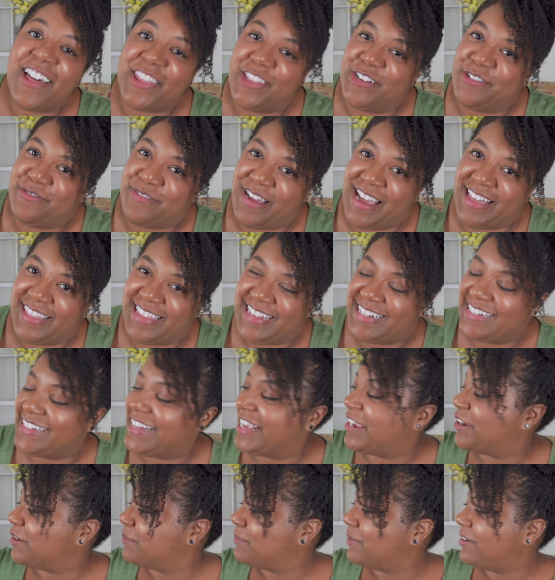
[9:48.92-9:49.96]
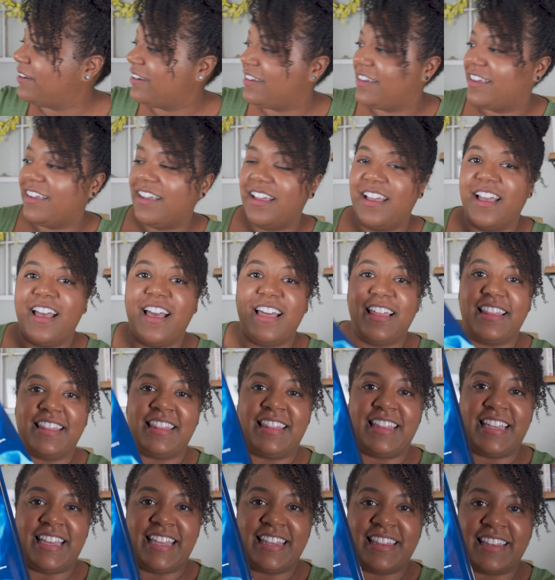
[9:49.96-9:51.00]
other Riley Sager book
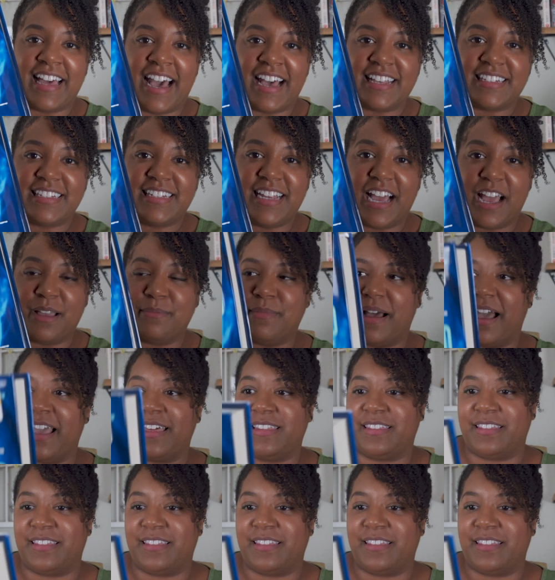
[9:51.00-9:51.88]
the last time I